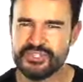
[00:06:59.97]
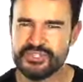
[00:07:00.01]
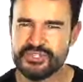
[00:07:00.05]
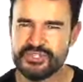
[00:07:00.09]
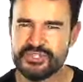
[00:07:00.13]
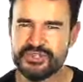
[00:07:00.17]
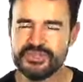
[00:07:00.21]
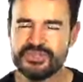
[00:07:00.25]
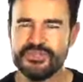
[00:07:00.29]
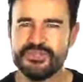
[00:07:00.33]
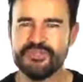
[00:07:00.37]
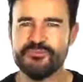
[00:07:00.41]

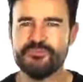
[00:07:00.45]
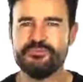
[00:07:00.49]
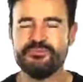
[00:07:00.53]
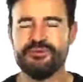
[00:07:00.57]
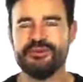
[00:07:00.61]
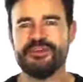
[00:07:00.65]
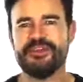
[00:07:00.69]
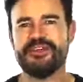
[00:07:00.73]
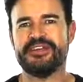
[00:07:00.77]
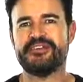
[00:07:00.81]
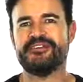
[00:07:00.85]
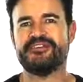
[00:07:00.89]
do,
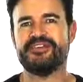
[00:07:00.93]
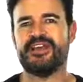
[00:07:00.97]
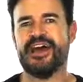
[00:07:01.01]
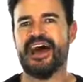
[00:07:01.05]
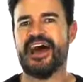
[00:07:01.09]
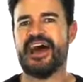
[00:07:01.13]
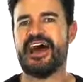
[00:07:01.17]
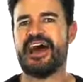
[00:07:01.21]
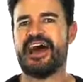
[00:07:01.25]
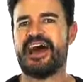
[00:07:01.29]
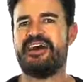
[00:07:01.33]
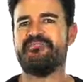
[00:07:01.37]
but I
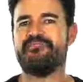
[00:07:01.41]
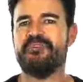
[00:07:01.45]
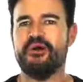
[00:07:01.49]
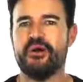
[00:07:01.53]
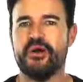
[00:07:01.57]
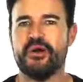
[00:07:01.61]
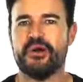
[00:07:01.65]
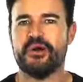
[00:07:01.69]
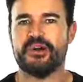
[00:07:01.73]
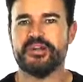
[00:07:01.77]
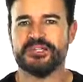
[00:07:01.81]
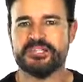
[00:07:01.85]
have a
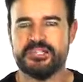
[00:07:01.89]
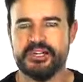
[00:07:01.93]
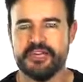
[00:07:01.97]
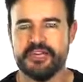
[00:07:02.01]
hard